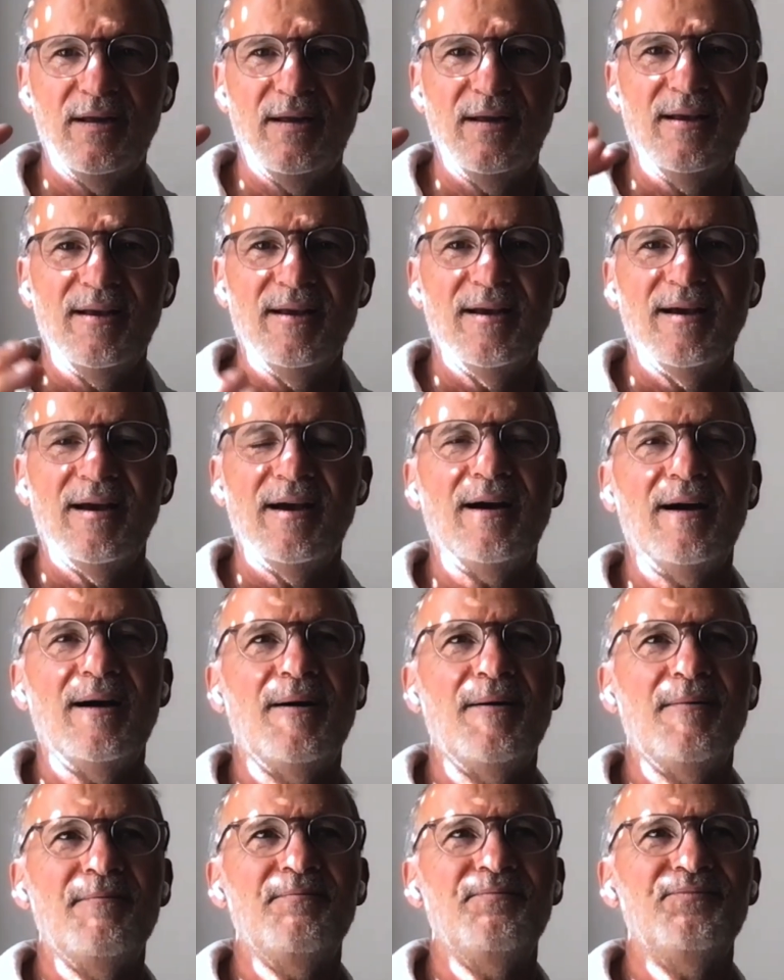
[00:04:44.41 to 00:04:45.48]
Yeah.
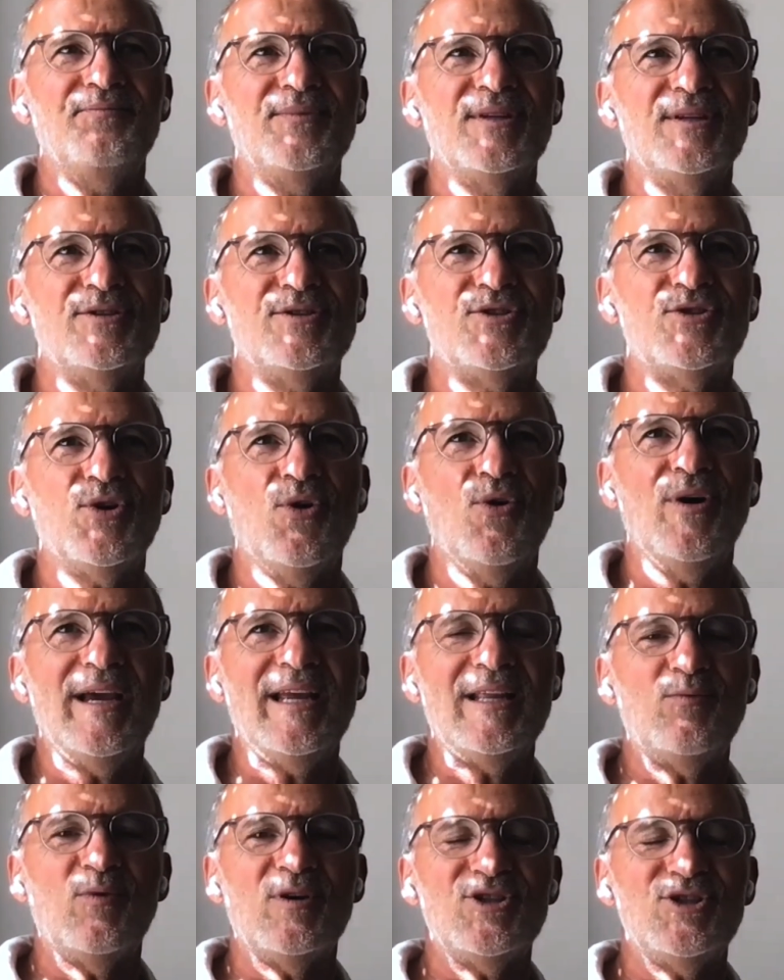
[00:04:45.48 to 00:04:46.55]
Um, so
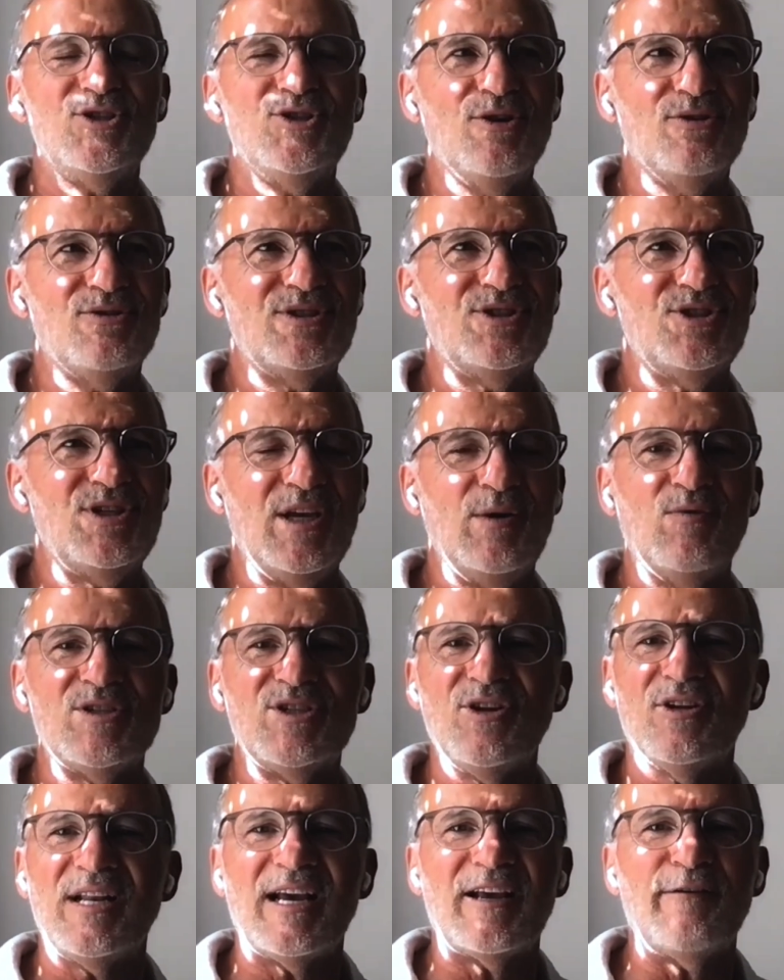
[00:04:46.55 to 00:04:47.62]
it was not it
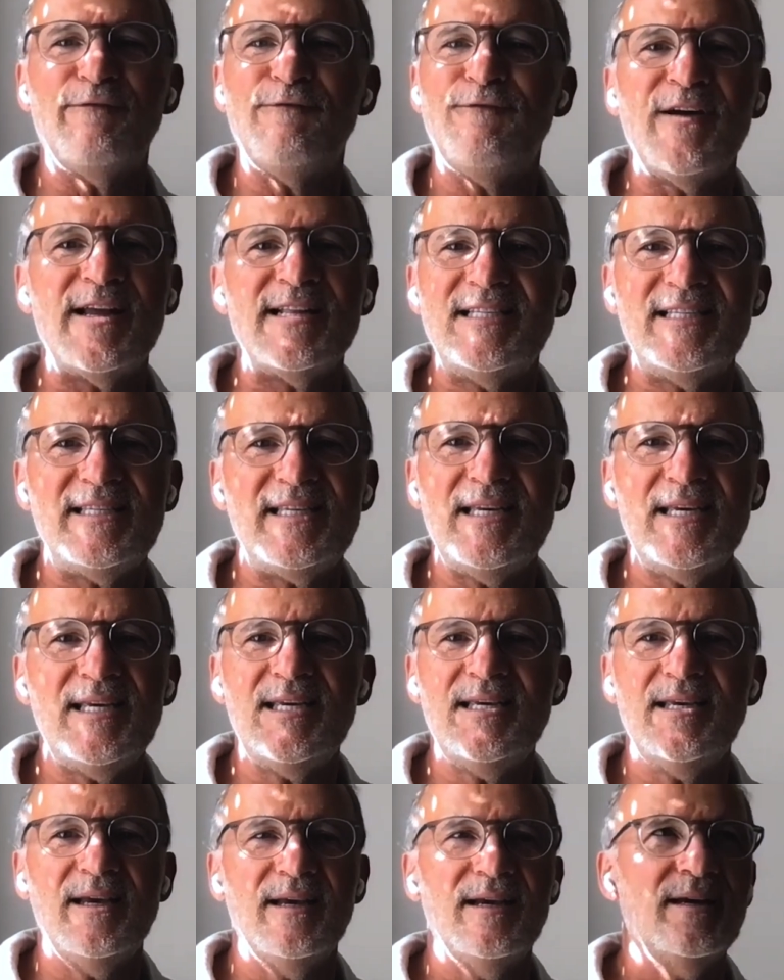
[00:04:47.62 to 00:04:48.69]
was not like a
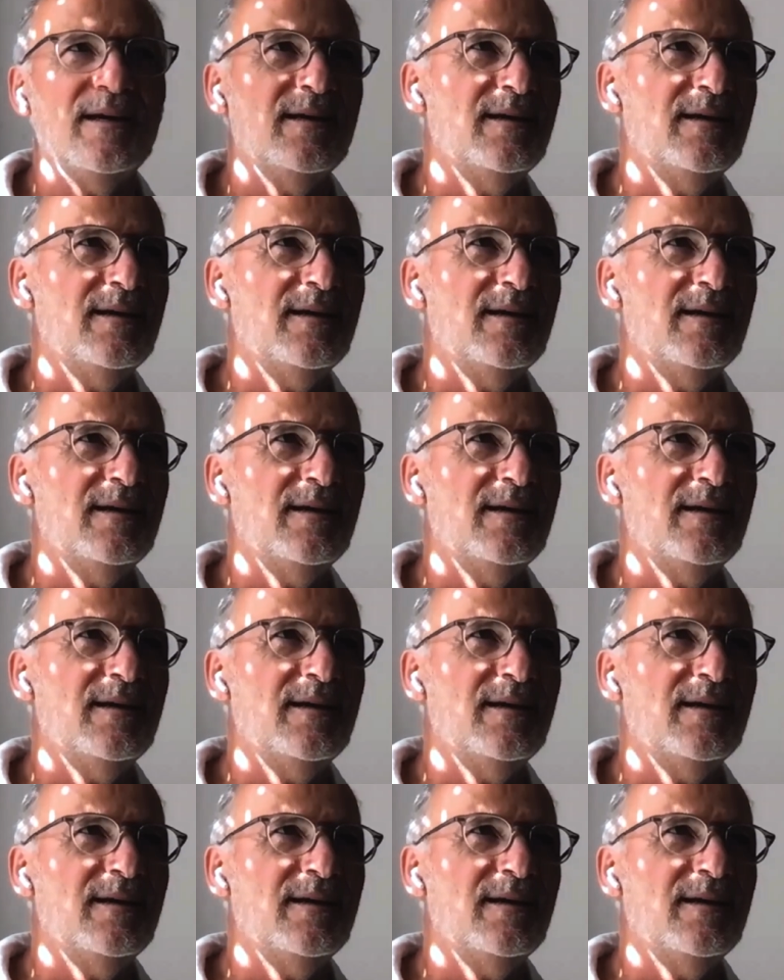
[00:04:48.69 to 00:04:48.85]
fancy